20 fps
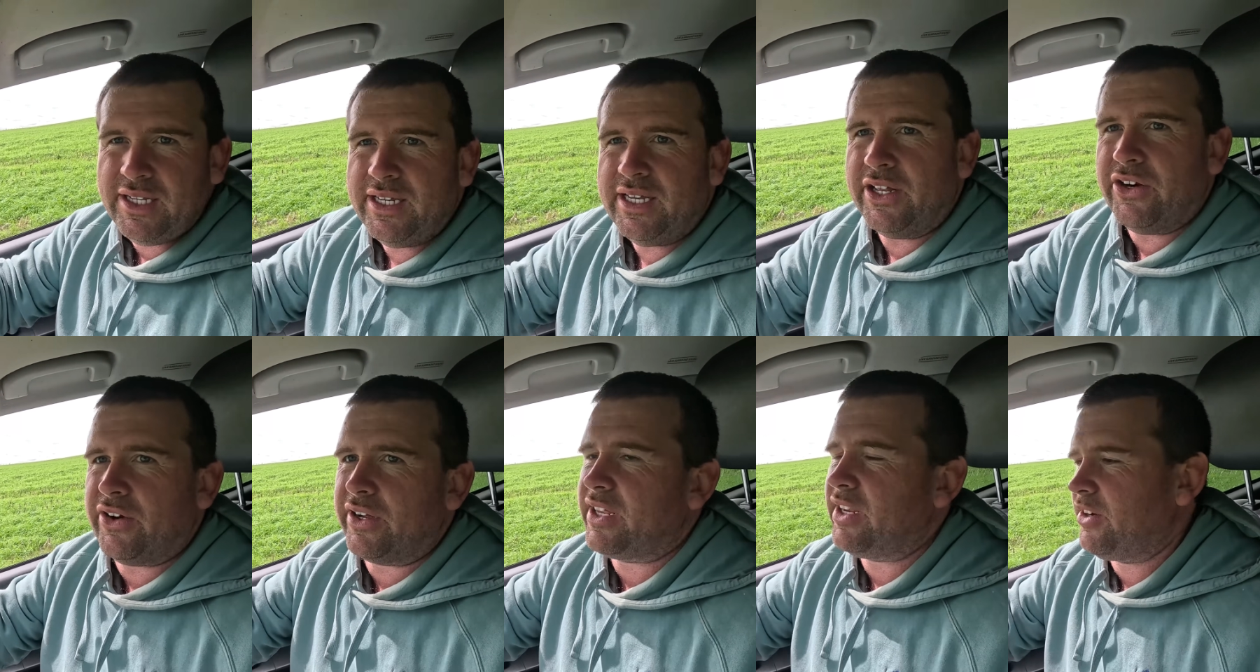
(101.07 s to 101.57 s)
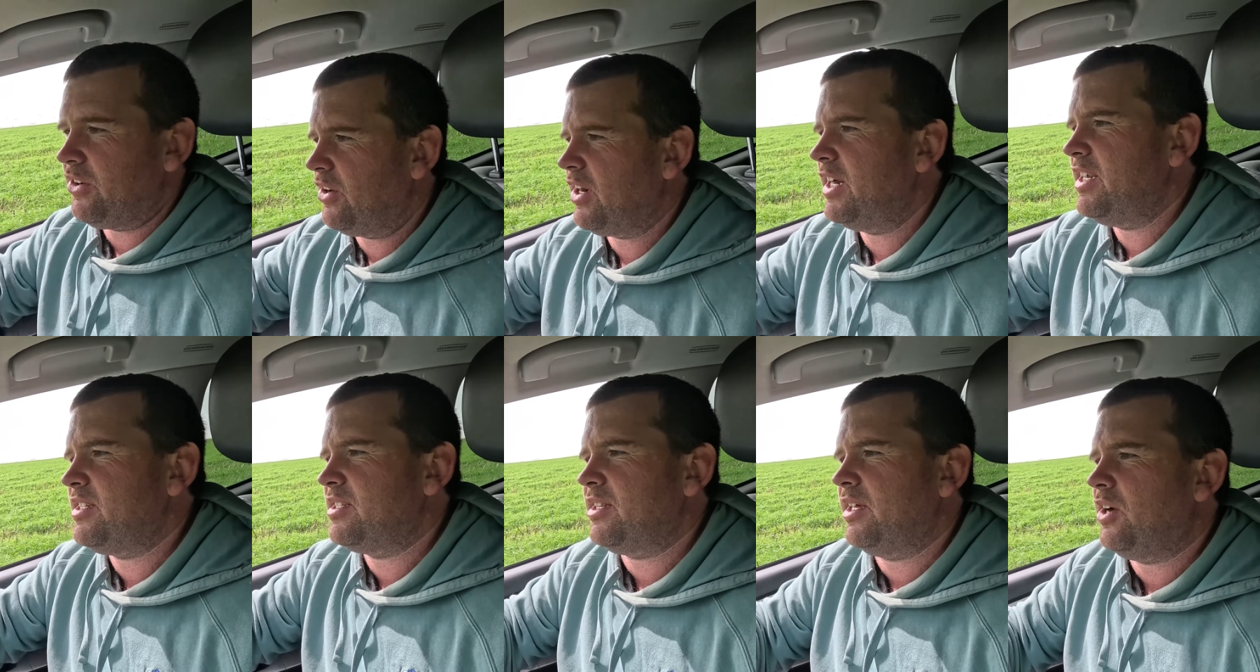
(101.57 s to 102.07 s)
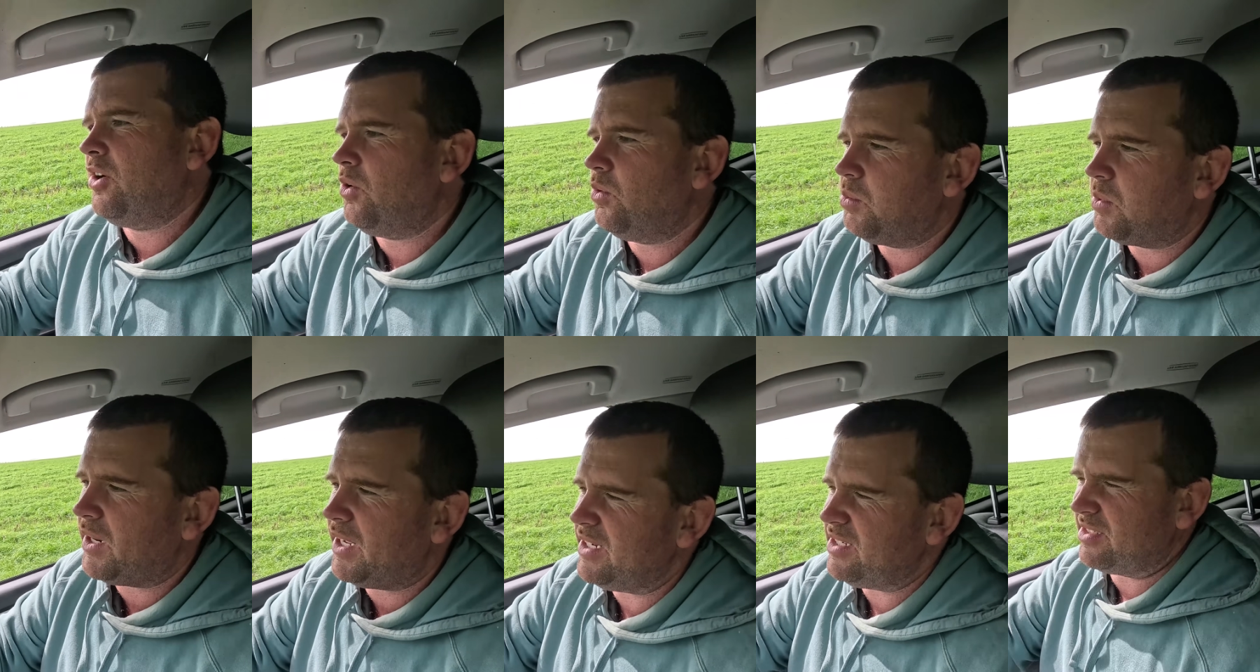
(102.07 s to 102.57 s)
and I can graze the whole
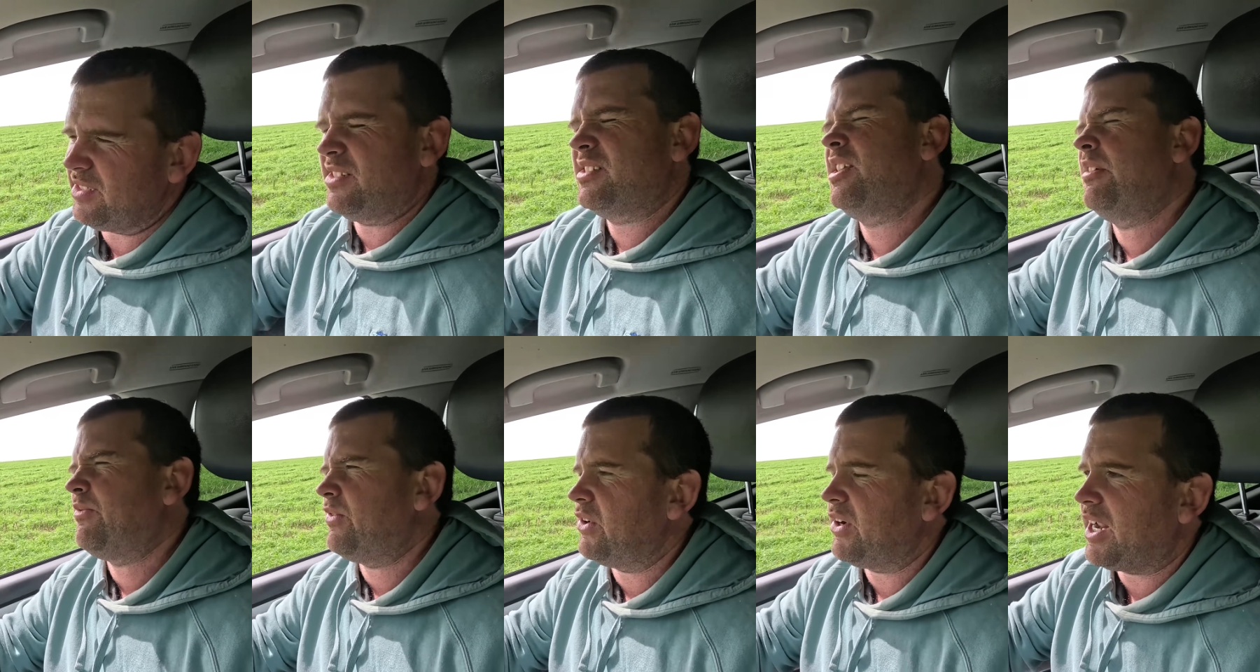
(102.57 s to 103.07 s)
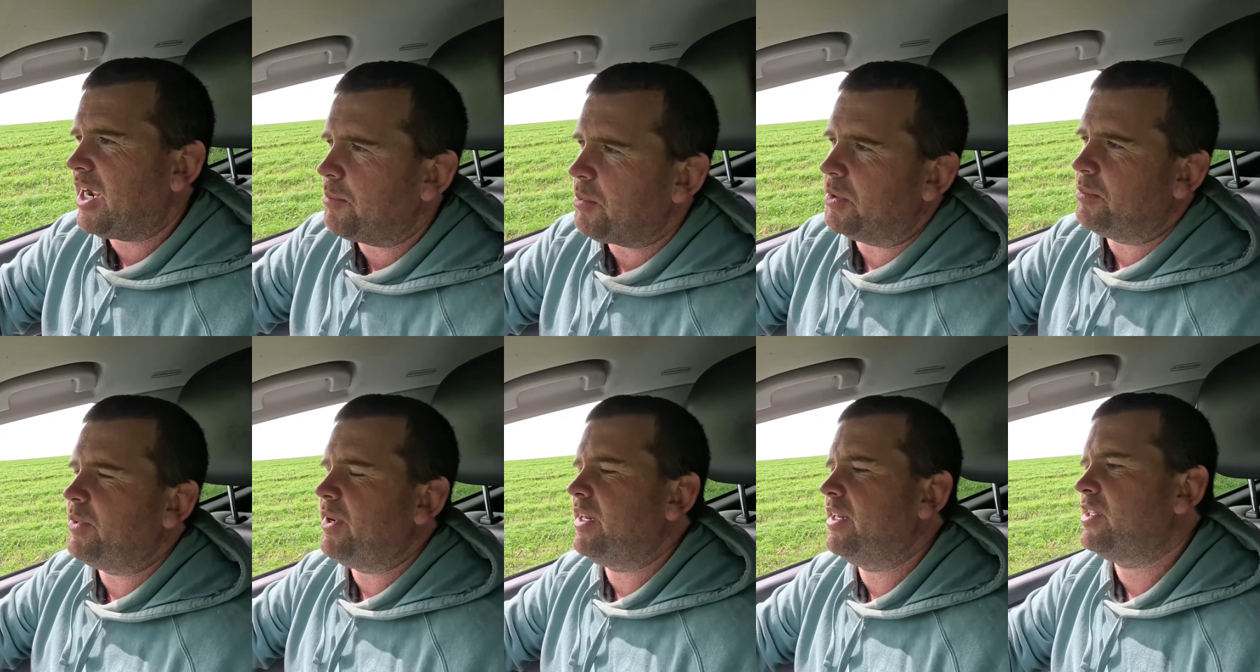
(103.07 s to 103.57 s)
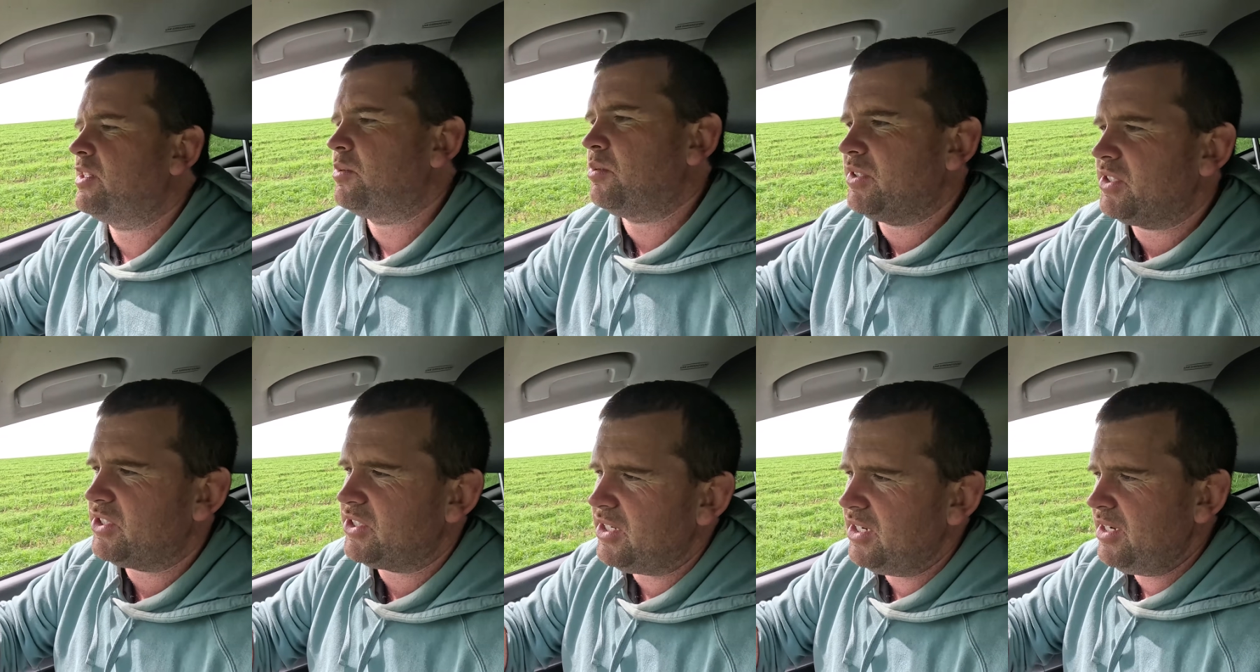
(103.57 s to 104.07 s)
place except for a couple of paddocks
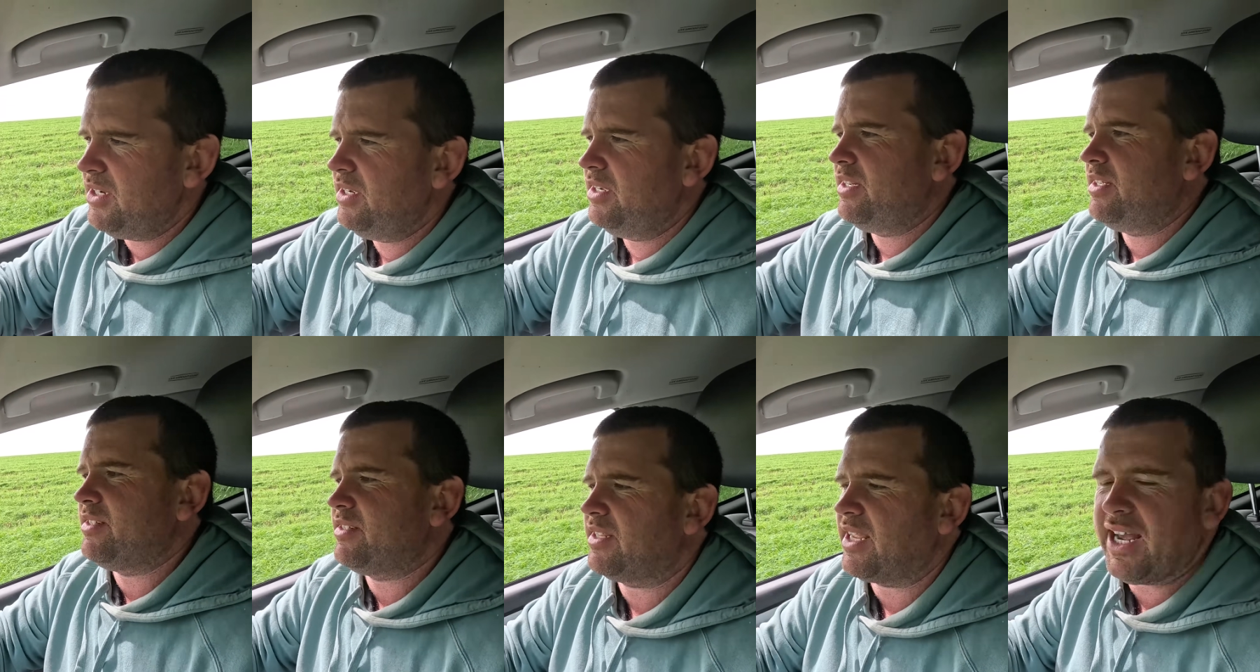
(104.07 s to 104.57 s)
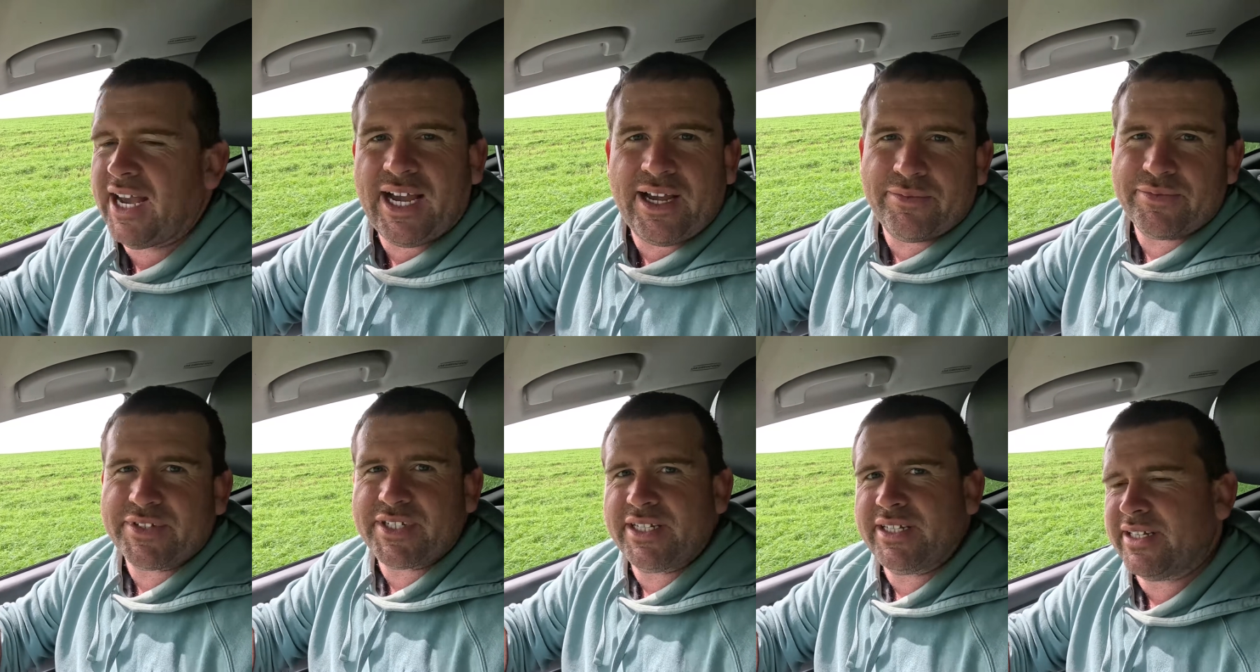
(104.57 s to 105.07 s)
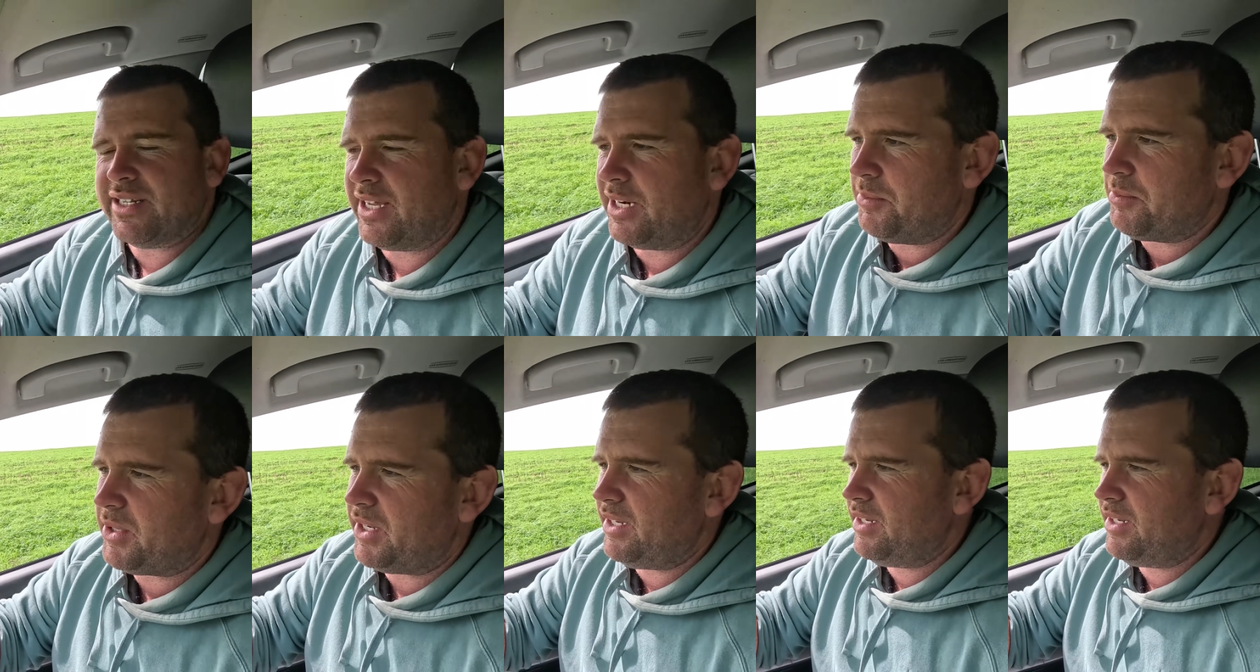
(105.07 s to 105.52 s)
which his calves are going to be